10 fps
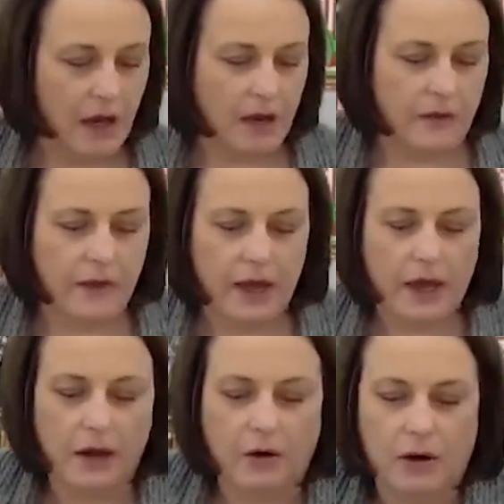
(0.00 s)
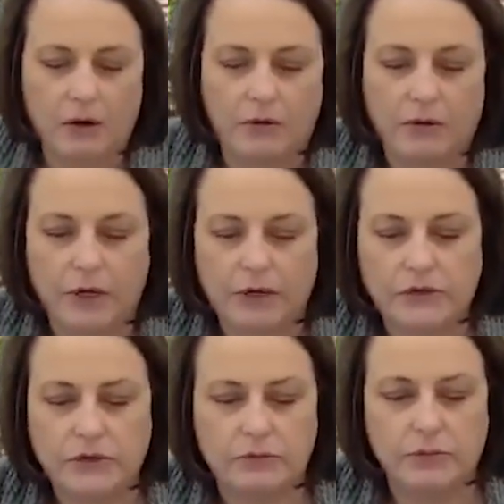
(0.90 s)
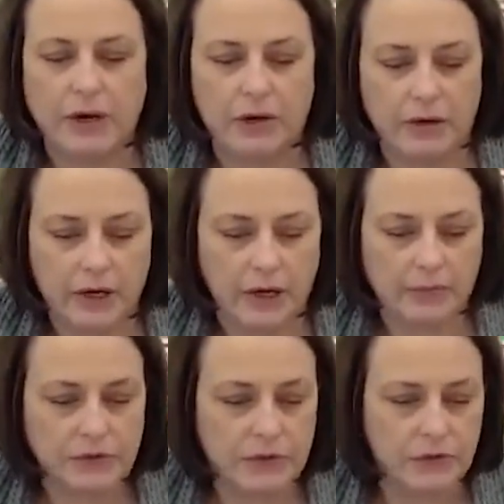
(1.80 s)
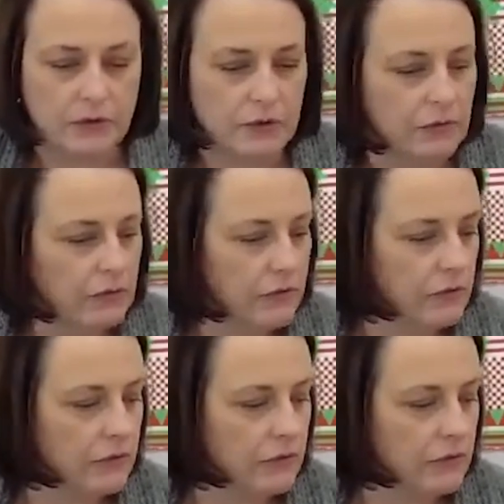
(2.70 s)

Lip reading: And they are going to marry up to